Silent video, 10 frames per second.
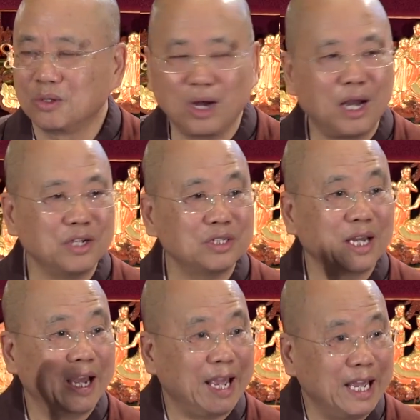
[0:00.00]
Your eyes
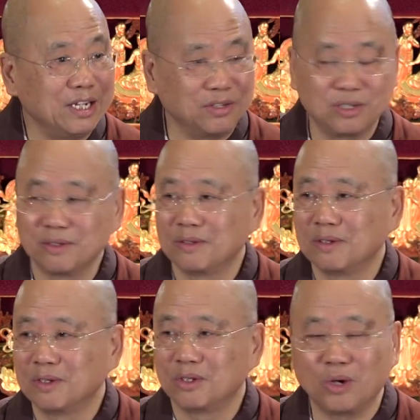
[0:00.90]
hate,
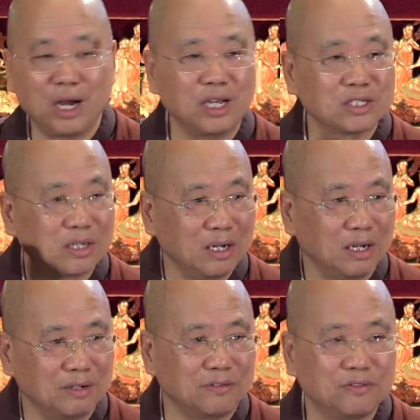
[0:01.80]
your eyes
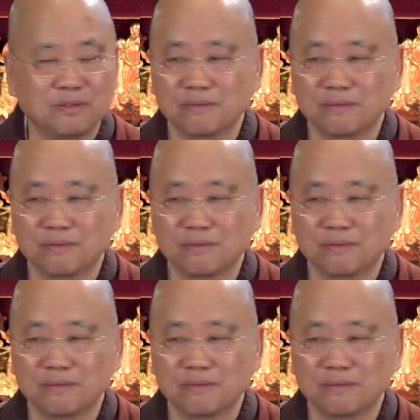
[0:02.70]
love,